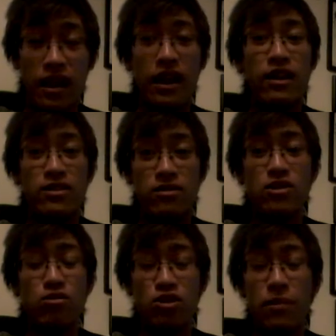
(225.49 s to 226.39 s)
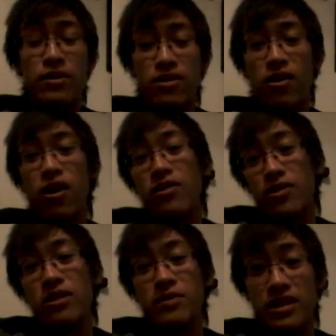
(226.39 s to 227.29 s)
and you jump in their car and
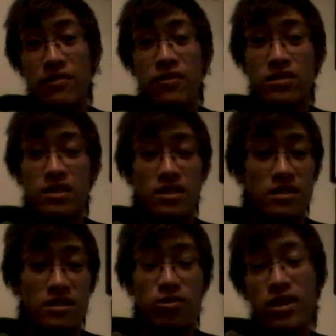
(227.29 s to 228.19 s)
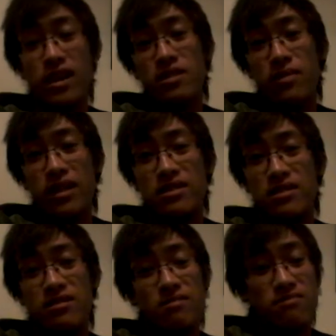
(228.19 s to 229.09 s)
they're going to be different, because you customize
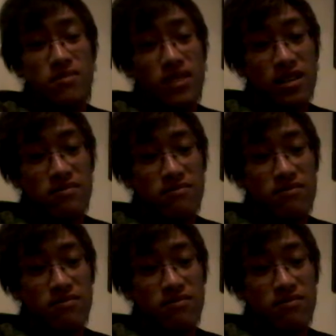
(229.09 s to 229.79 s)
it. Like,